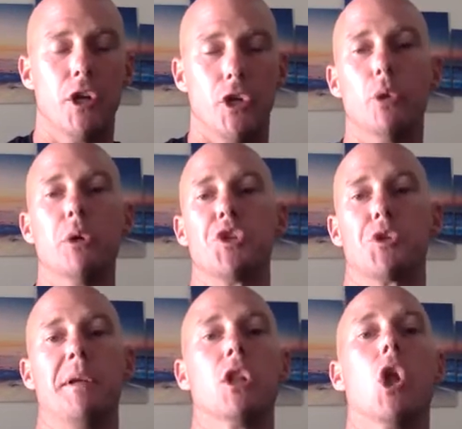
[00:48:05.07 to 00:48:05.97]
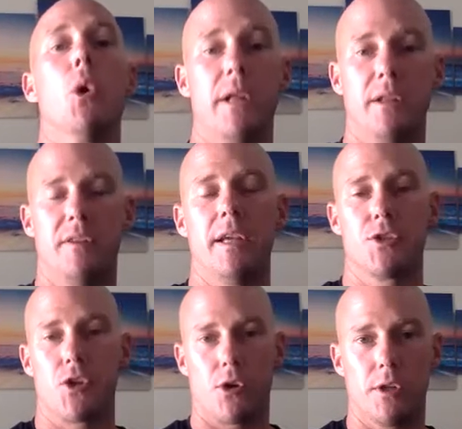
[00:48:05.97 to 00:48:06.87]
You would just be loading things
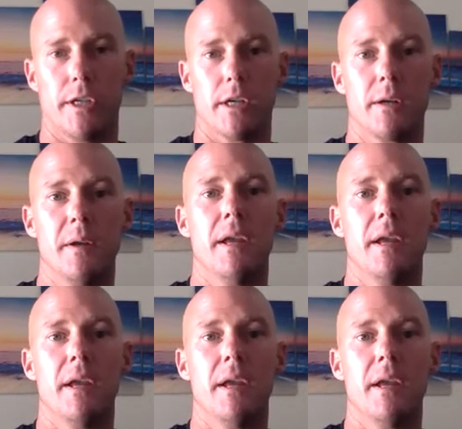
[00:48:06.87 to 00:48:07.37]
earlier.